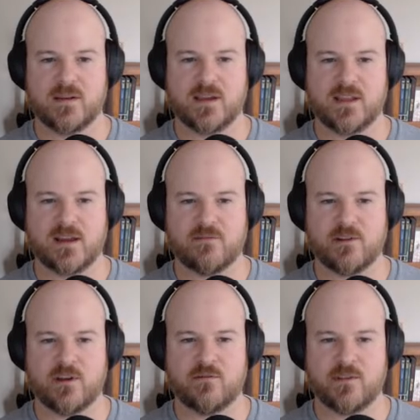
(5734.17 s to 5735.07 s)
You never
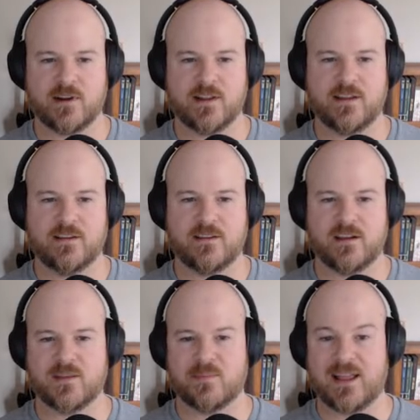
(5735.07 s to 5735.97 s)
know when they're going to need to
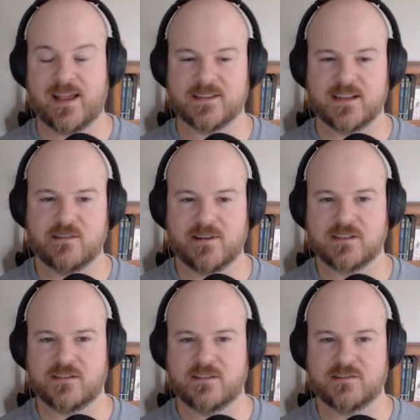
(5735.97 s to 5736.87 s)
talk to plants anyway,
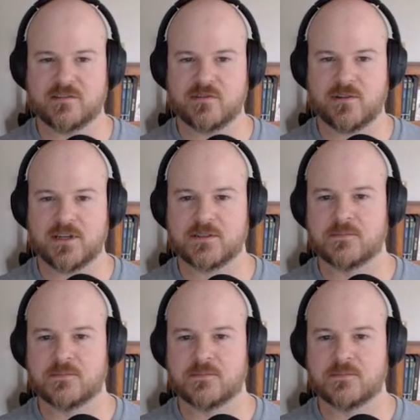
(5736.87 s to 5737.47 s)
so this is always...